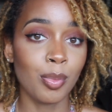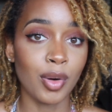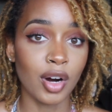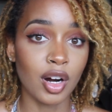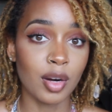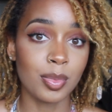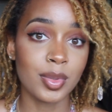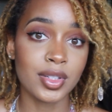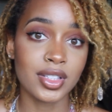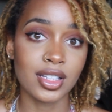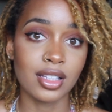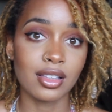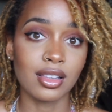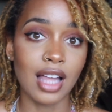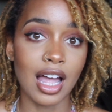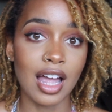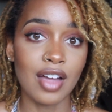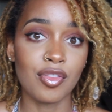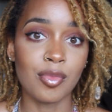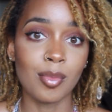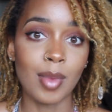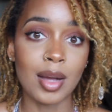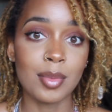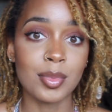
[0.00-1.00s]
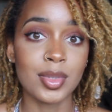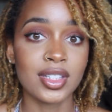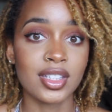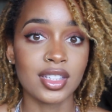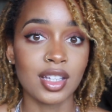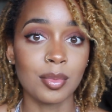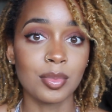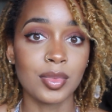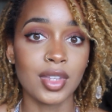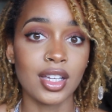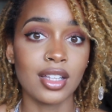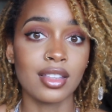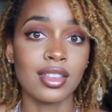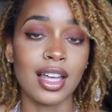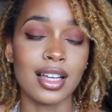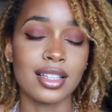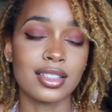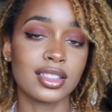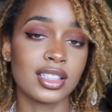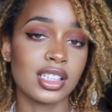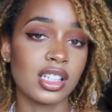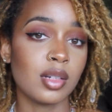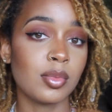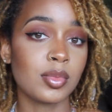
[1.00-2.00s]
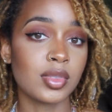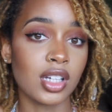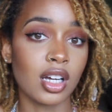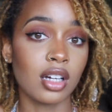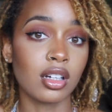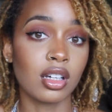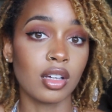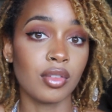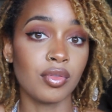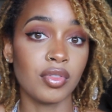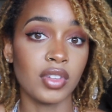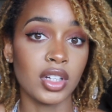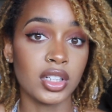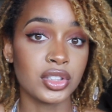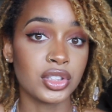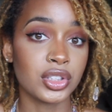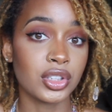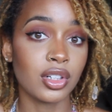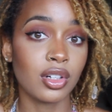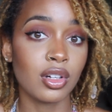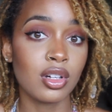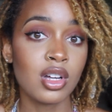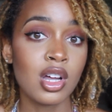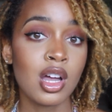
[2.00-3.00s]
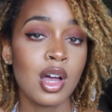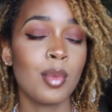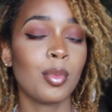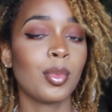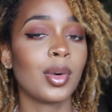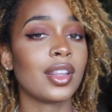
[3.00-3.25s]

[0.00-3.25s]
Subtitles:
purpose in life might be something that seems unconventional,